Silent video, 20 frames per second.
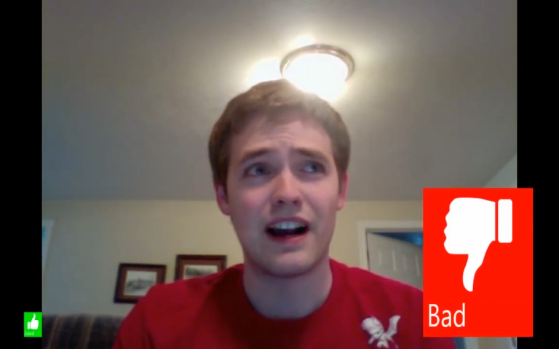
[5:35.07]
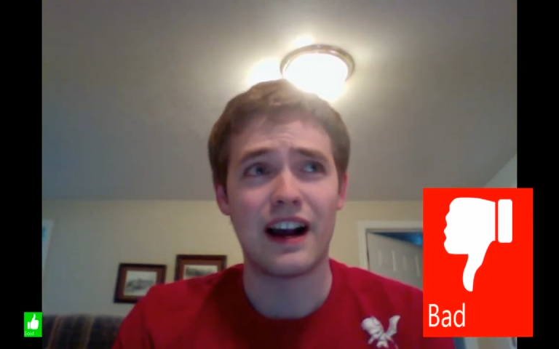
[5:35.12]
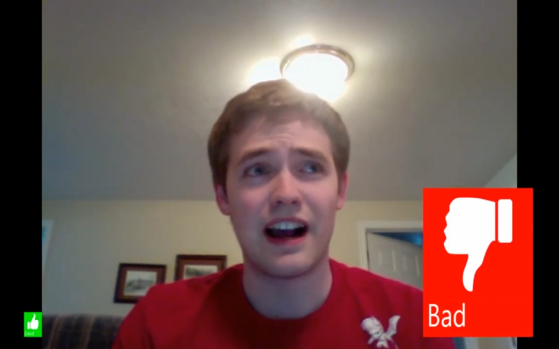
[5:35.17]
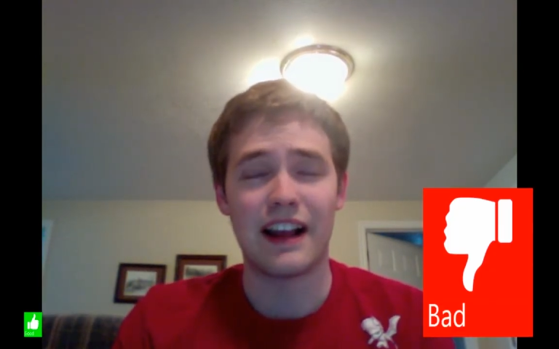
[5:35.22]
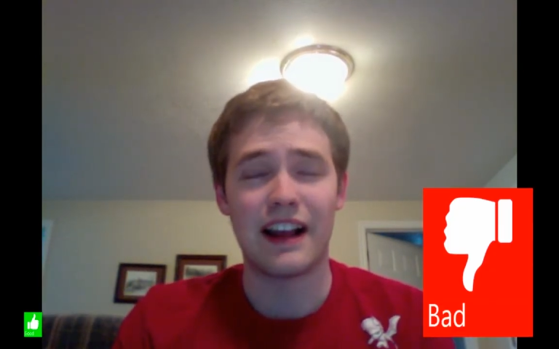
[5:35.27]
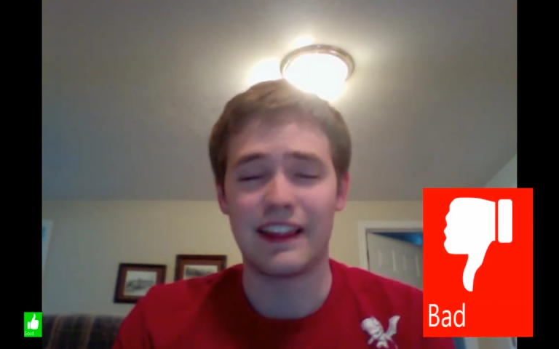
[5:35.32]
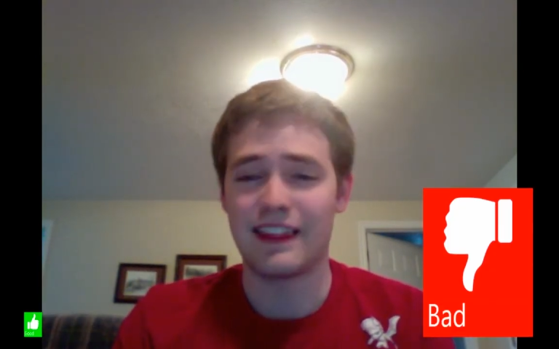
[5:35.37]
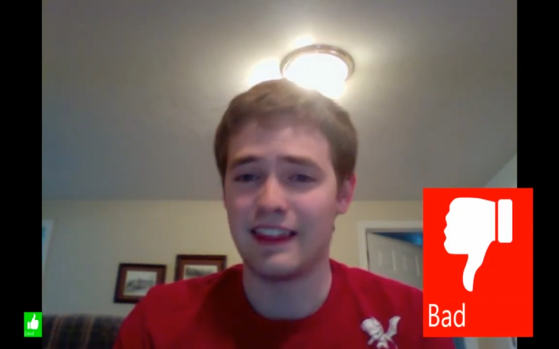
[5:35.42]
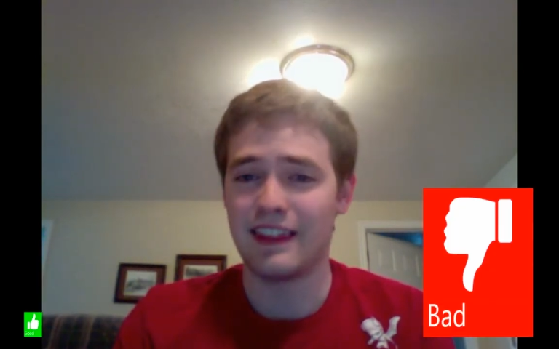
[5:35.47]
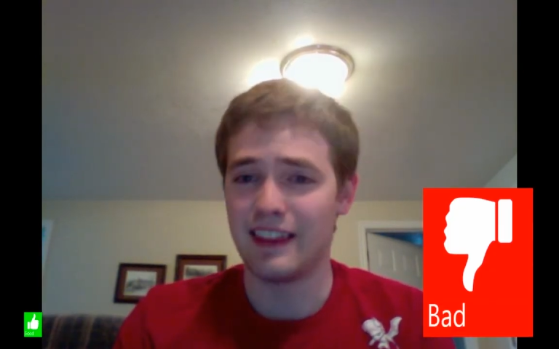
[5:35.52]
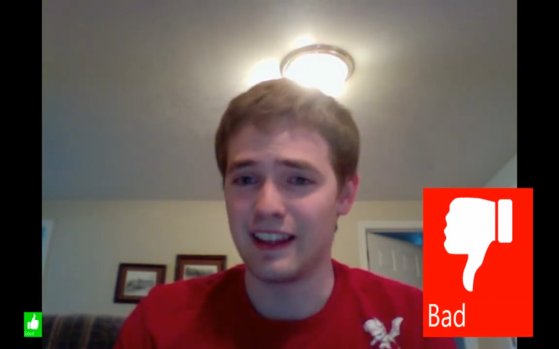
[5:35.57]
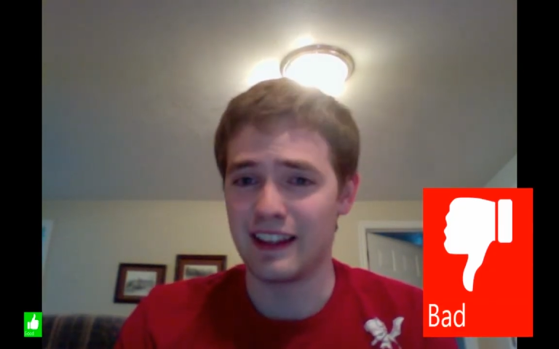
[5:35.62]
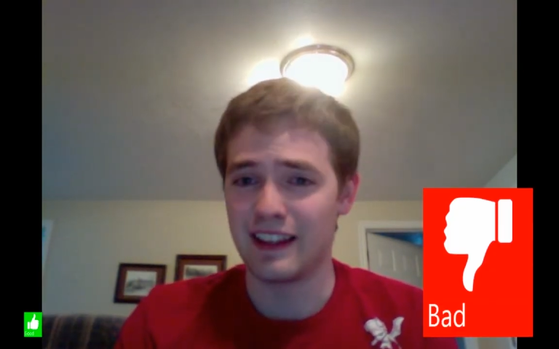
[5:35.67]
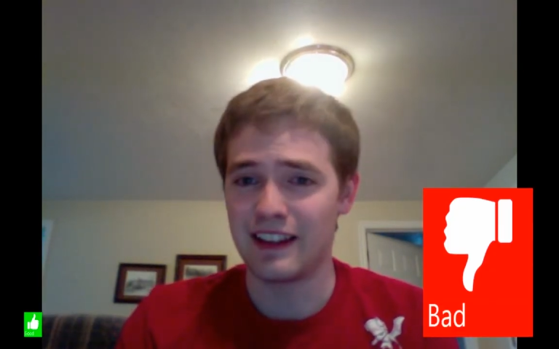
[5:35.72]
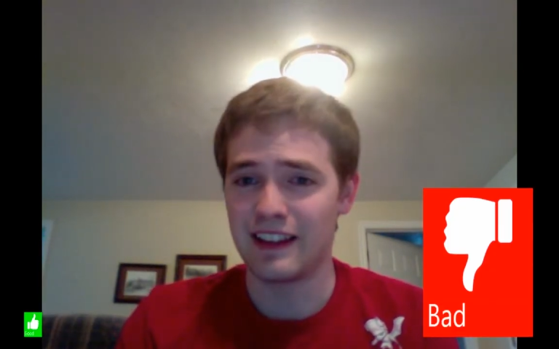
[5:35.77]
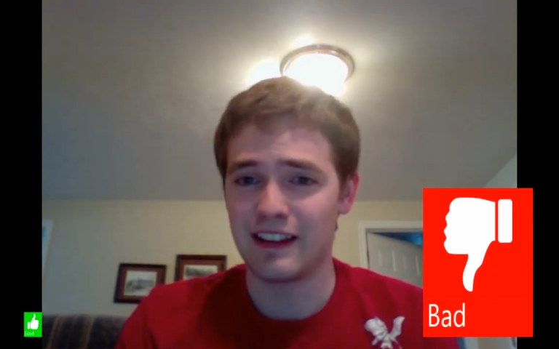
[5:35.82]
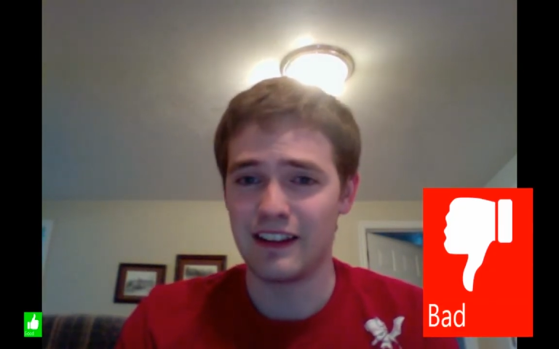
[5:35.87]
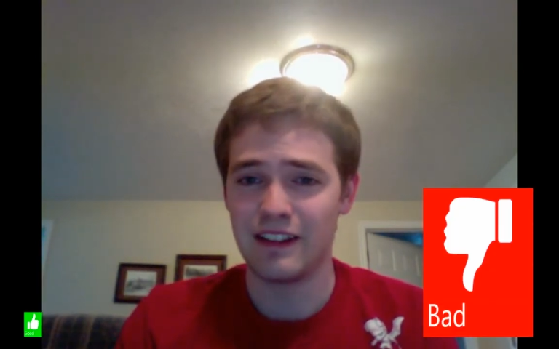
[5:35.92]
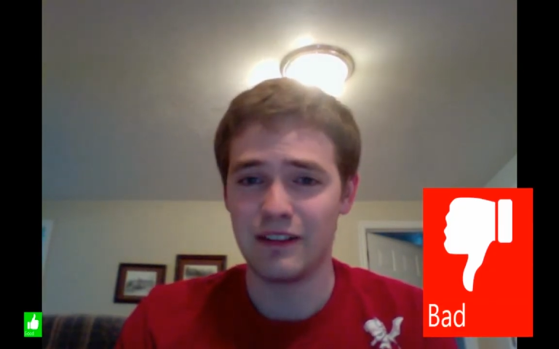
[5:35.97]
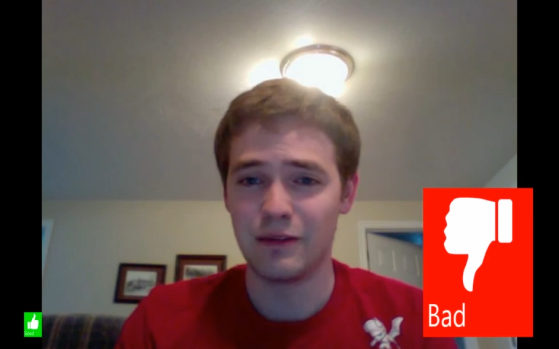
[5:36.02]
I think
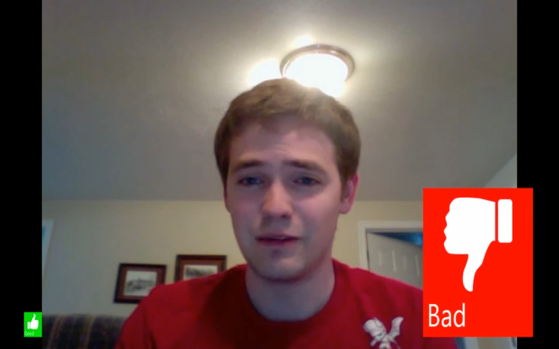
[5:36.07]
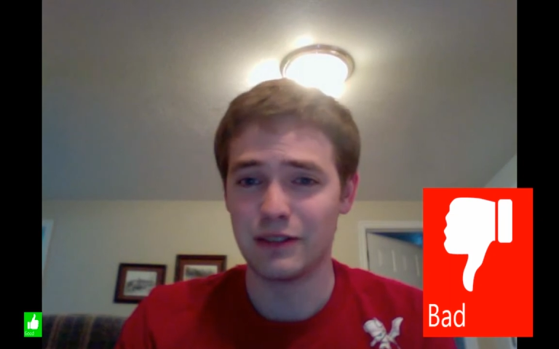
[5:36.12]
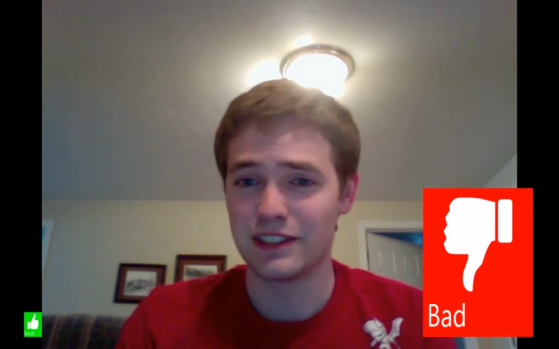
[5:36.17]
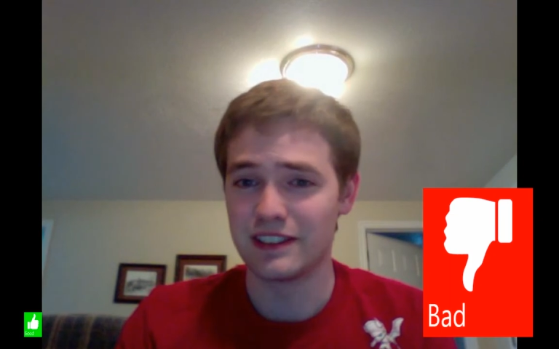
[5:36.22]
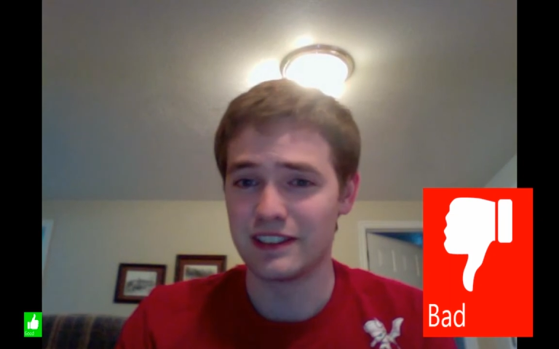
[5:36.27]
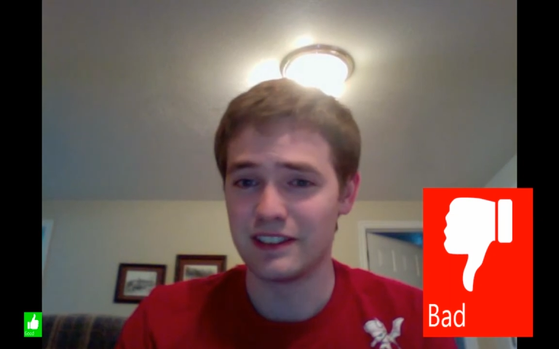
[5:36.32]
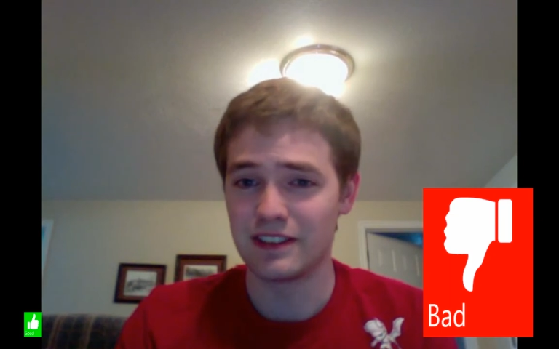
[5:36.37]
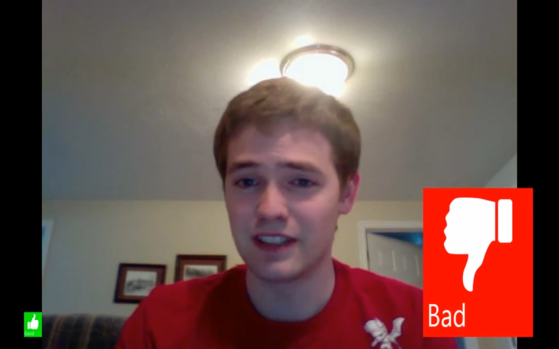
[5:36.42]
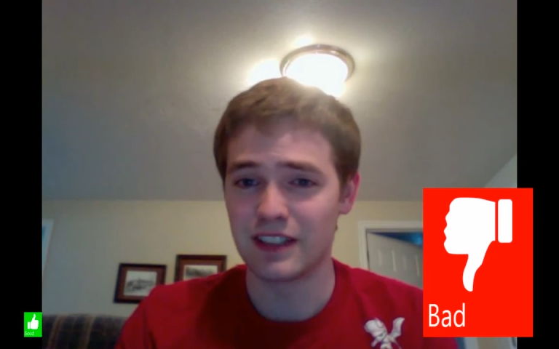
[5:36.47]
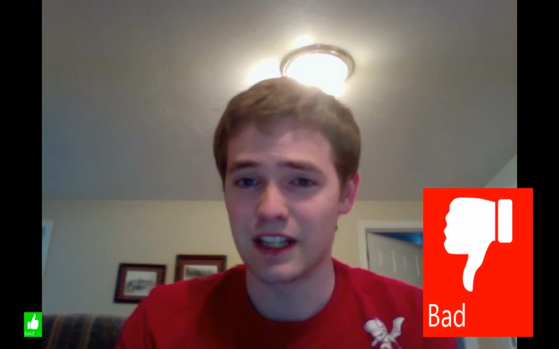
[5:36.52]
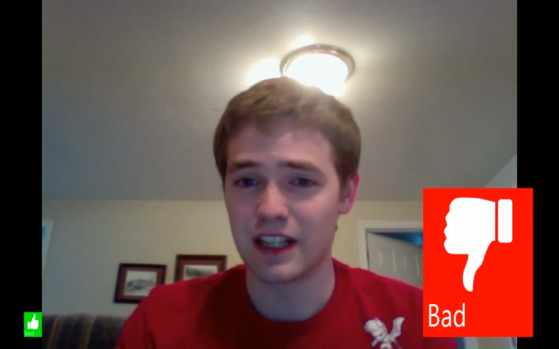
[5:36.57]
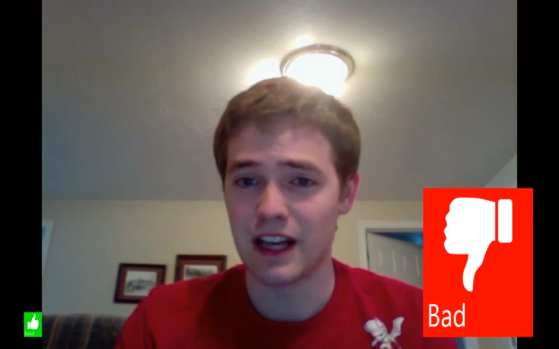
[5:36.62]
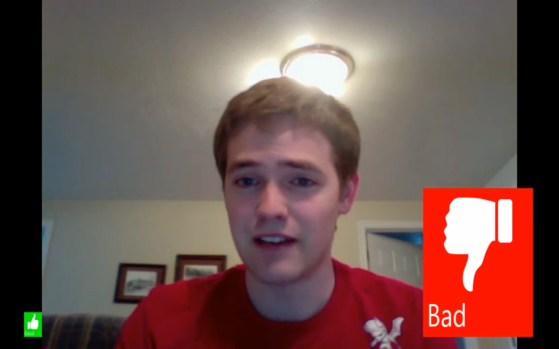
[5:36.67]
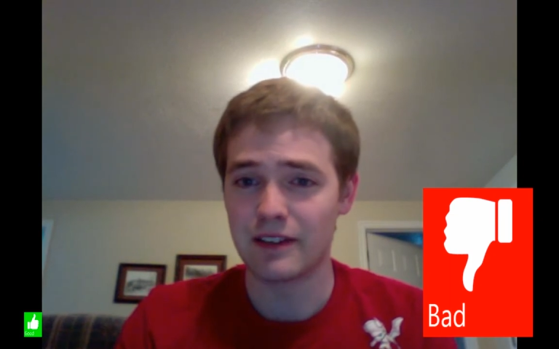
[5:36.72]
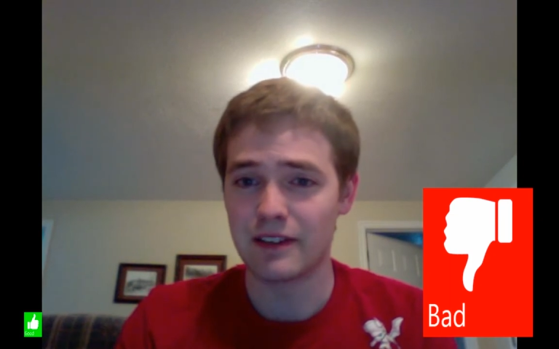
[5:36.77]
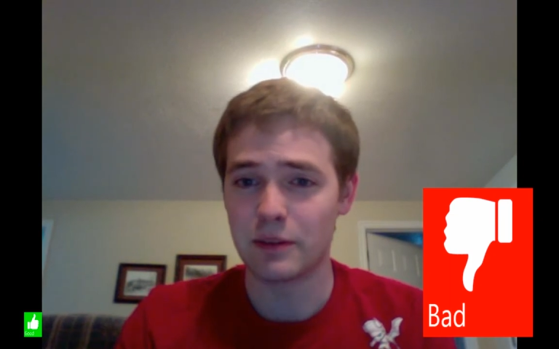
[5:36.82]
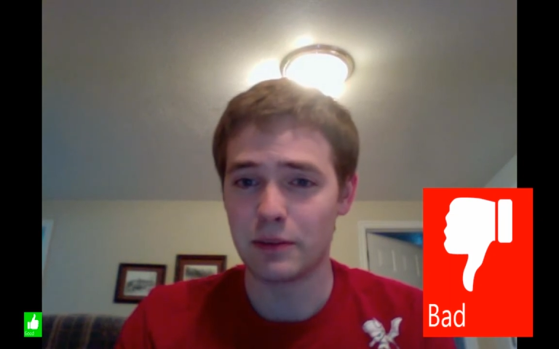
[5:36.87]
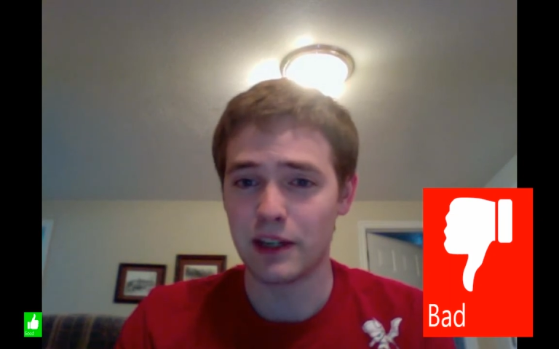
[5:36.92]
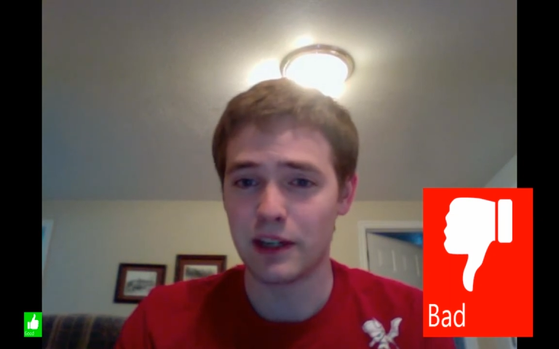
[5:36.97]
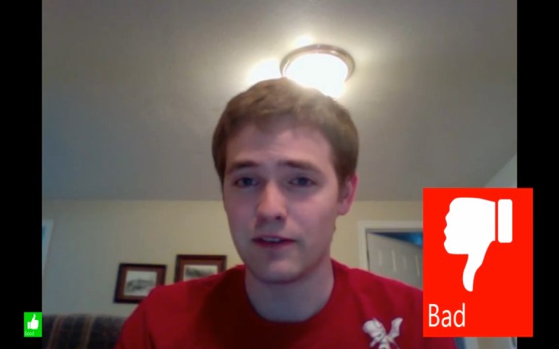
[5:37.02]
we're still going to have
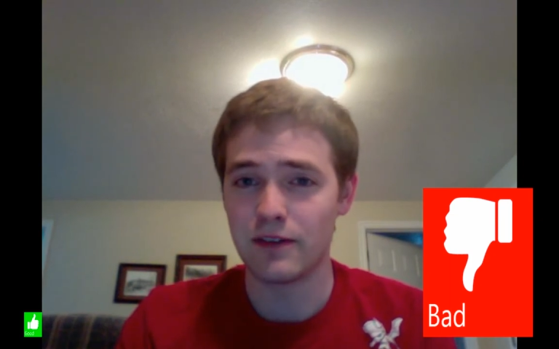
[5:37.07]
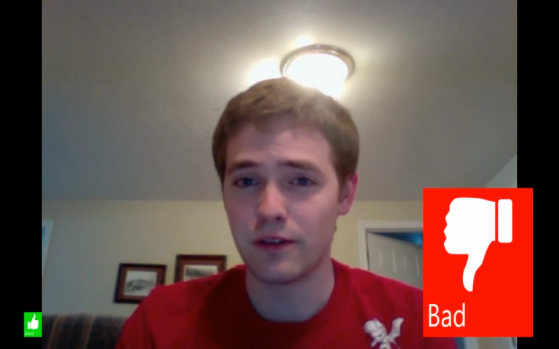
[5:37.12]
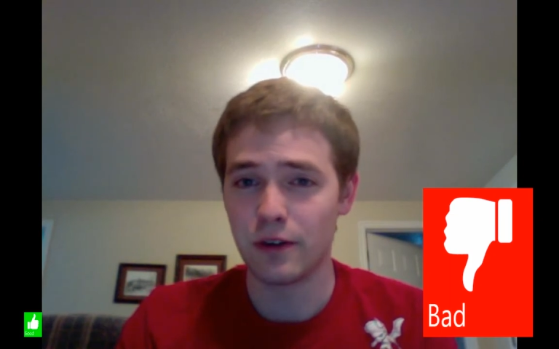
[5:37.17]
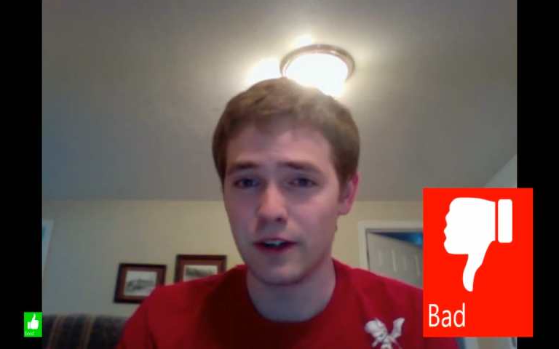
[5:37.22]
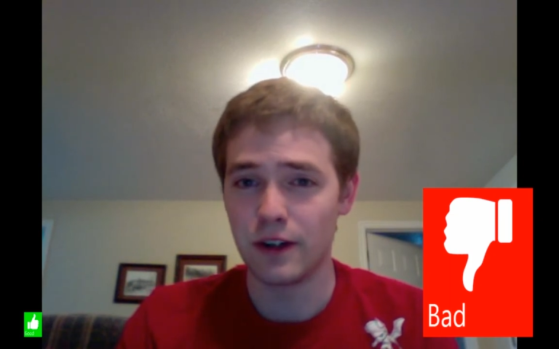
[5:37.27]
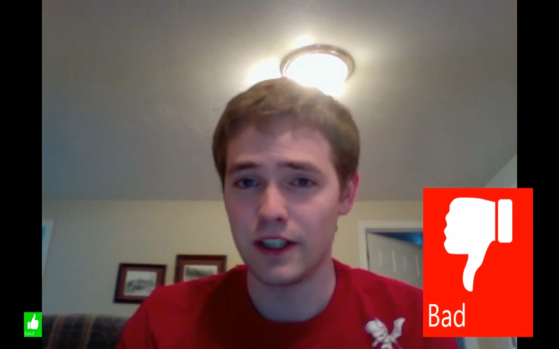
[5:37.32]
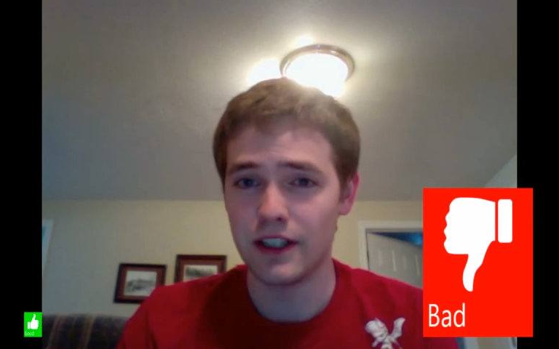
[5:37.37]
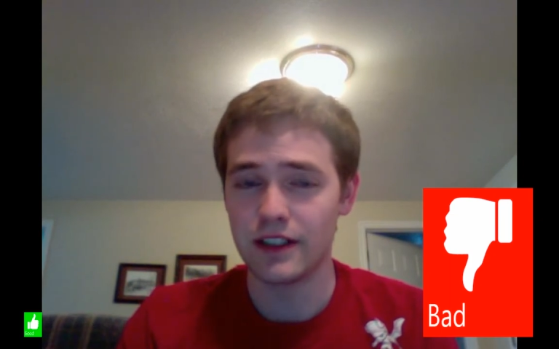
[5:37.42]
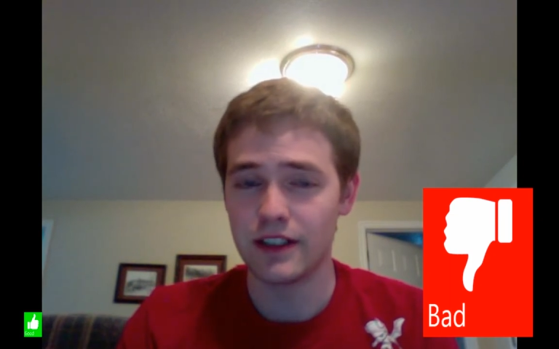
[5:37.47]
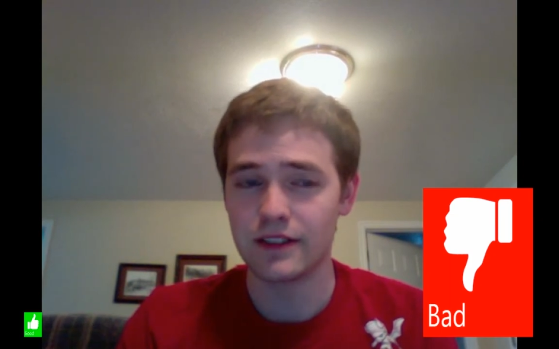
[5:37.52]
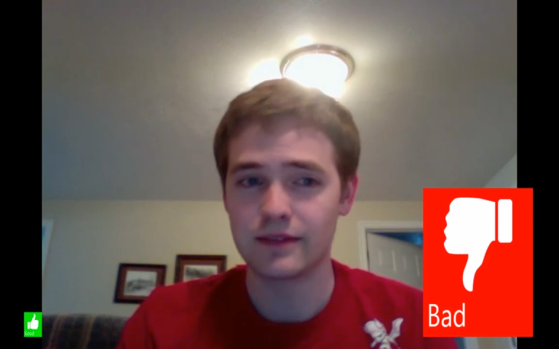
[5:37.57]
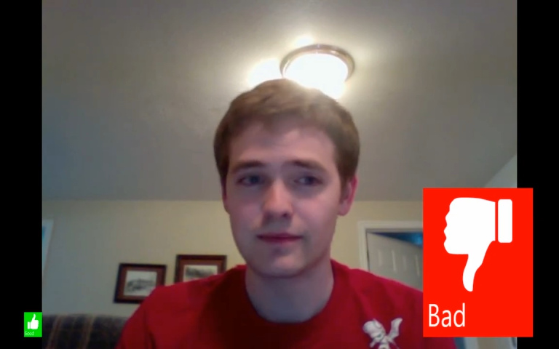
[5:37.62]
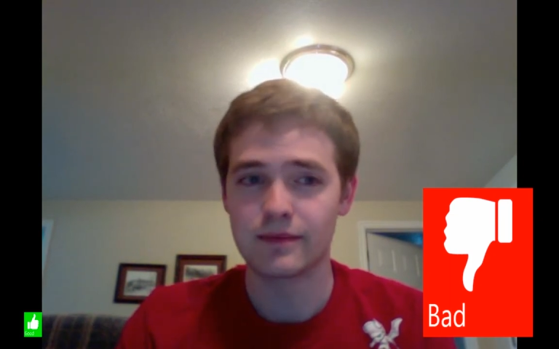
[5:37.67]
to pay for it.